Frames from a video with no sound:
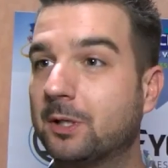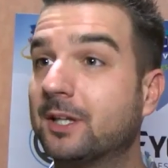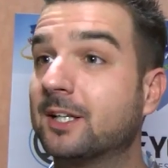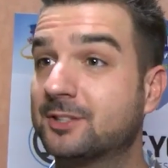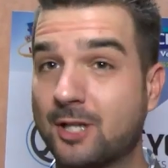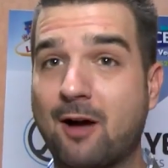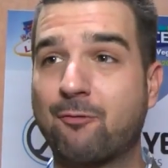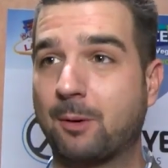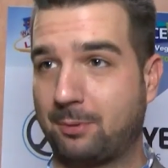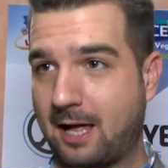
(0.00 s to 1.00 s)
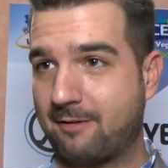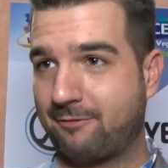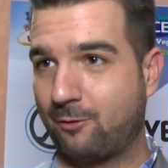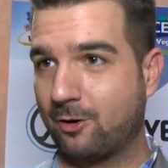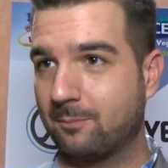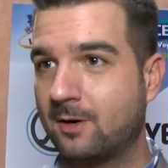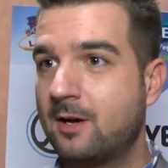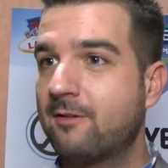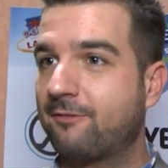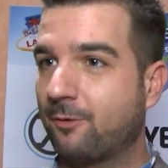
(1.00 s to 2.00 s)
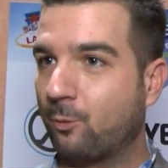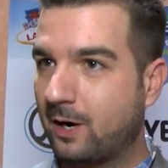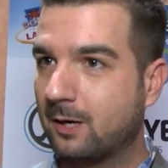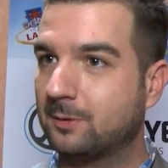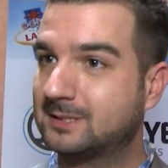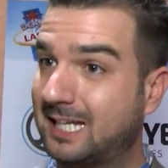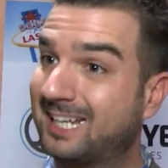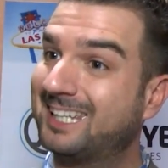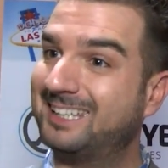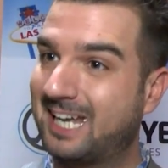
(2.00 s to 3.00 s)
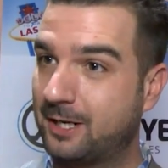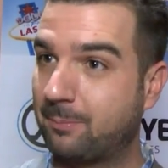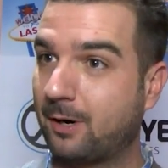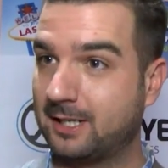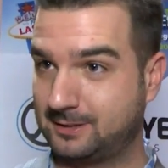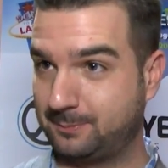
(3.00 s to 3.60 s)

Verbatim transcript: building a software platform for wearable tech in the enterprise